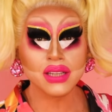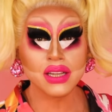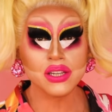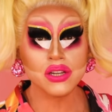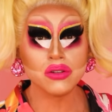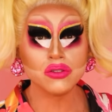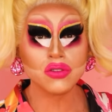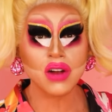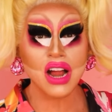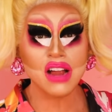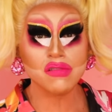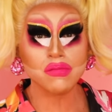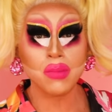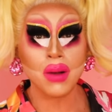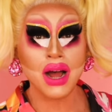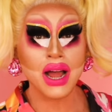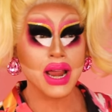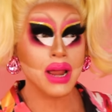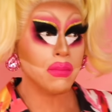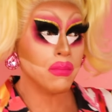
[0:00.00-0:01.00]
and you drive
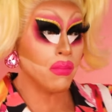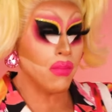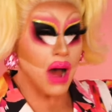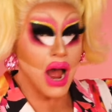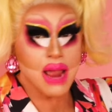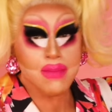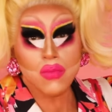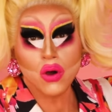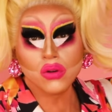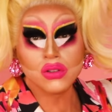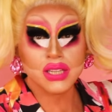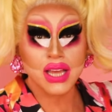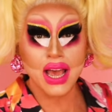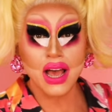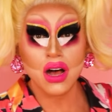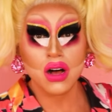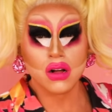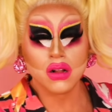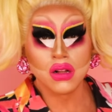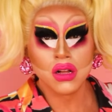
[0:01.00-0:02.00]
by my
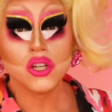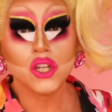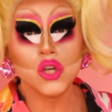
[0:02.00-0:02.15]
motel,